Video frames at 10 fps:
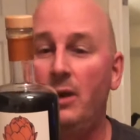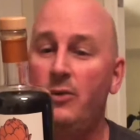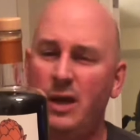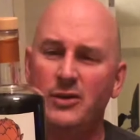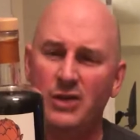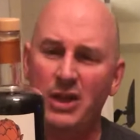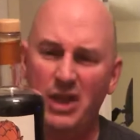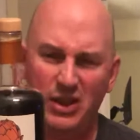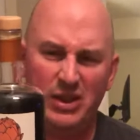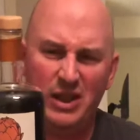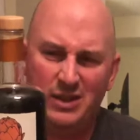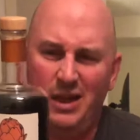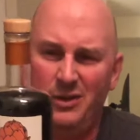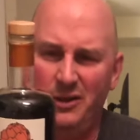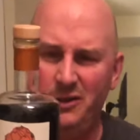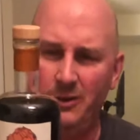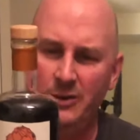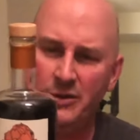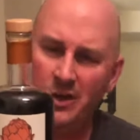Okay, so they say liqueur. It's an